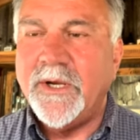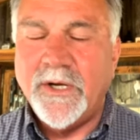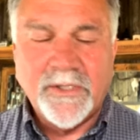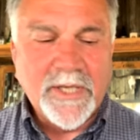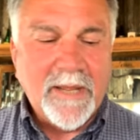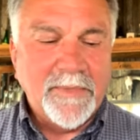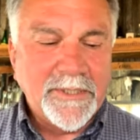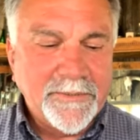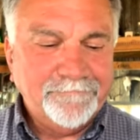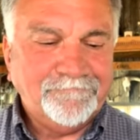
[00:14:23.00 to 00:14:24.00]
Earl
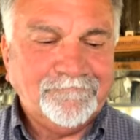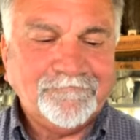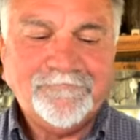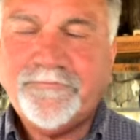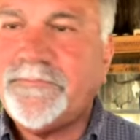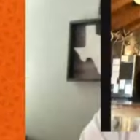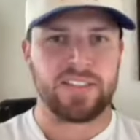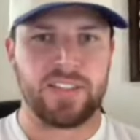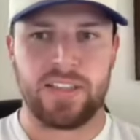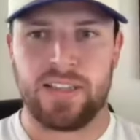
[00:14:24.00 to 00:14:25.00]
Thomas. All Let's right.
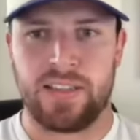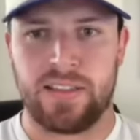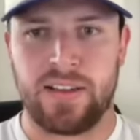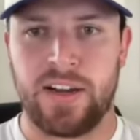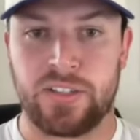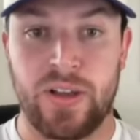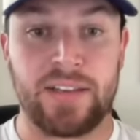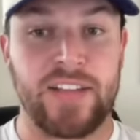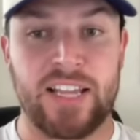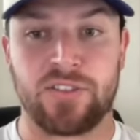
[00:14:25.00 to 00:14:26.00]
see. All right, so
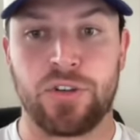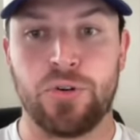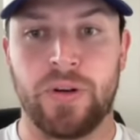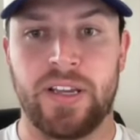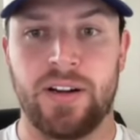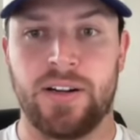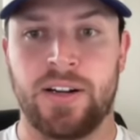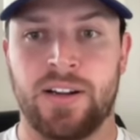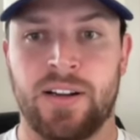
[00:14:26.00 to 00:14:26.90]
I've got two here.